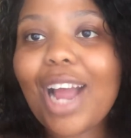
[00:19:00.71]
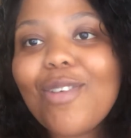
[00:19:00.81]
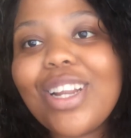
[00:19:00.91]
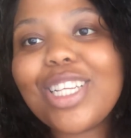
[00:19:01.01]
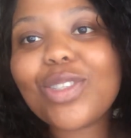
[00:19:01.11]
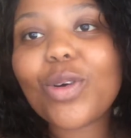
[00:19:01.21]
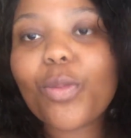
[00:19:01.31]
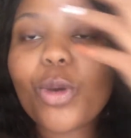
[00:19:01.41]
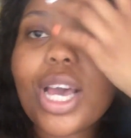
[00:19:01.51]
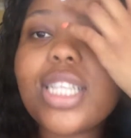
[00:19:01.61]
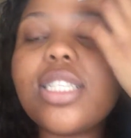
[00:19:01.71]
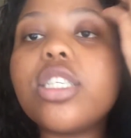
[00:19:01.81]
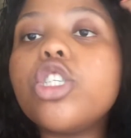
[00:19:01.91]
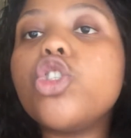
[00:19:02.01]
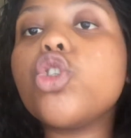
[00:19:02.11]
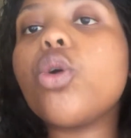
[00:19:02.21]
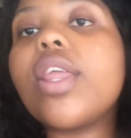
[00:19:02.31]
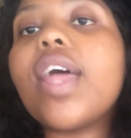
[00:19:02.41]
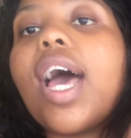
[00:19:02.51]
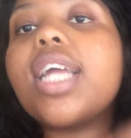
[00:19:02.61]
I really do hope you guys did
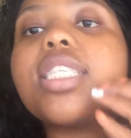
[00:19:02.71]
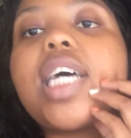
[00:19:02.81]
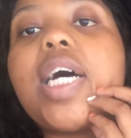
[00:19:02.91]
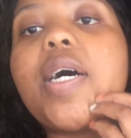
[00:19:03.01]
enjoy that.